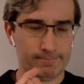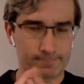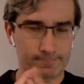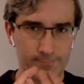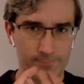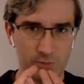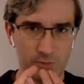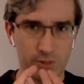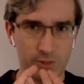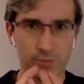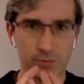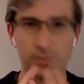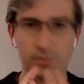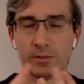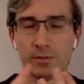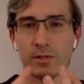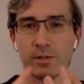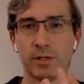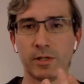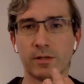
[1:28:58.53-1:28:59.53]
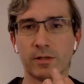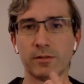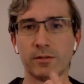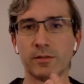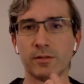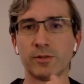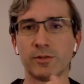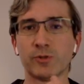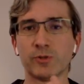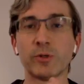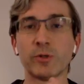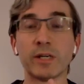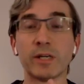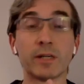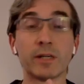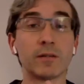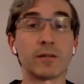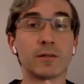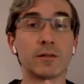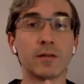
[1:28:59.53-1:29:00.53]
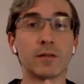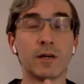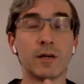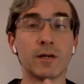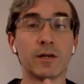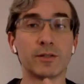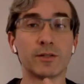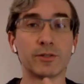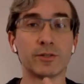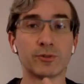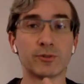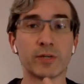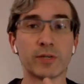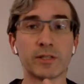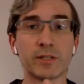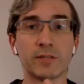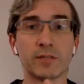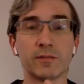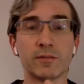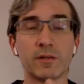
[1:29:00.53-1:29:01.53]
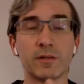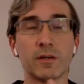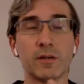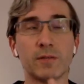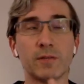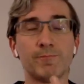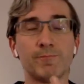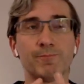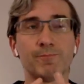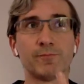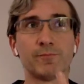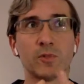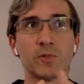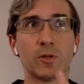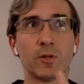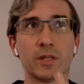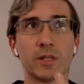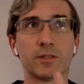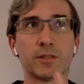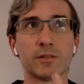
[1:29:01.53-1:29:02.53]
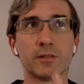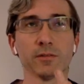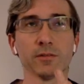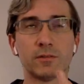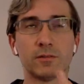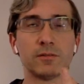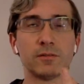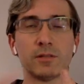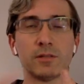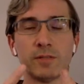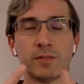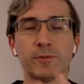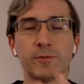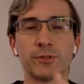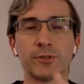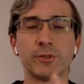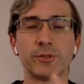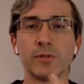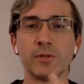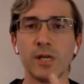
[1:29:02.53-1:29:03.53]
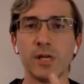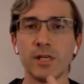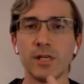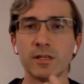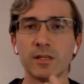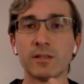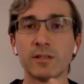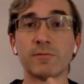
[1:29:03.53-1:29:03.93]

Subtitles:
the string, the strength of, no, that's a different issue. You had to